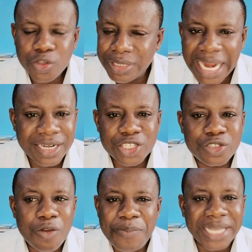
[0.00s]
So there
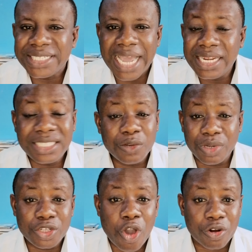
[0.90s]
is no partiality
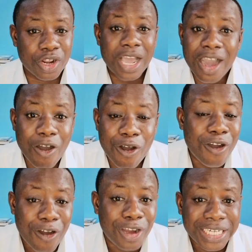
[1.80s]
with God.
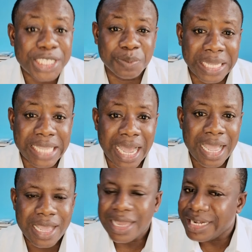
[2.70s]
On this matter,
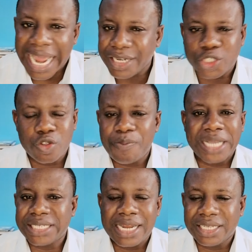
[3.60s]
there is no
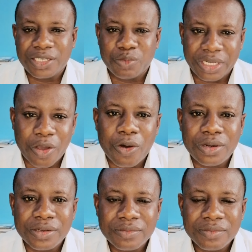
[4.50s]
partiality with
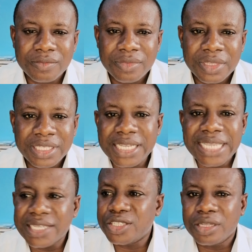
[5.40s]
God.
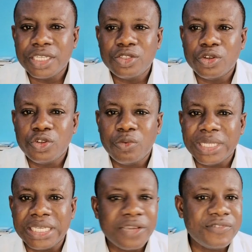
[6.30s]
This has nothing to do
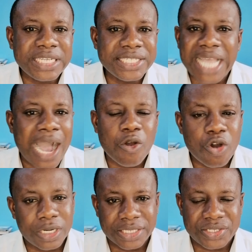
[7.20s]
with giftings and
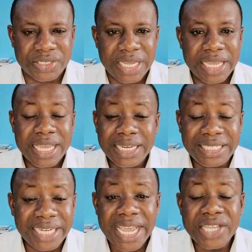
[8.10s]
callings.
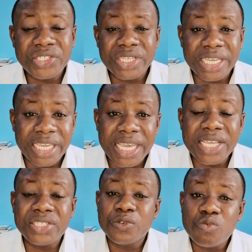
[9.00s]
This
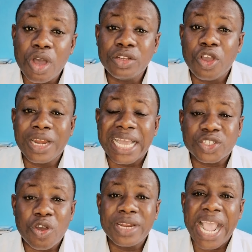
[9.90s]
is what God
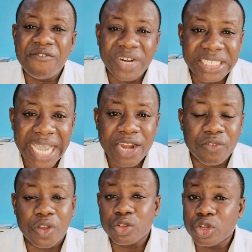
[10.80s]
has called every
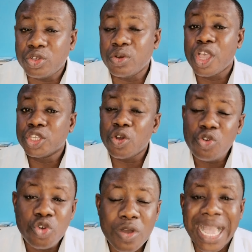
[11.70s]
child of God to do. So
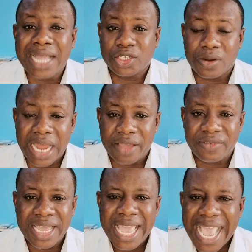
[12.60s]
look at your
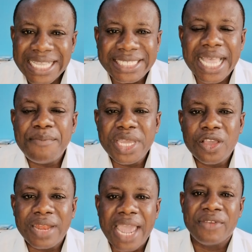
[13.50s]
life. Examine
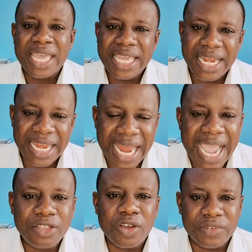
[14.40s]
your life in
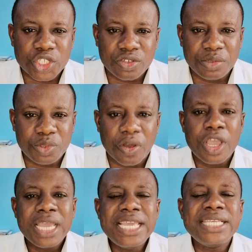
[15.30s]
light of the scripture.
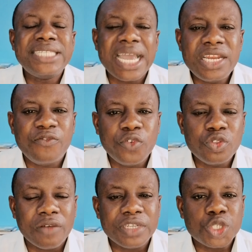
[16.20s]
Is there the
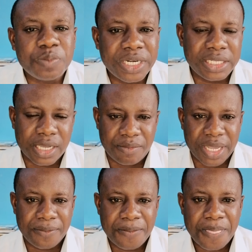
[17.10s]
fruit of the Spirit in
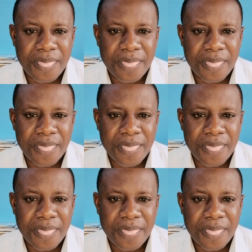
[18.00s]
me?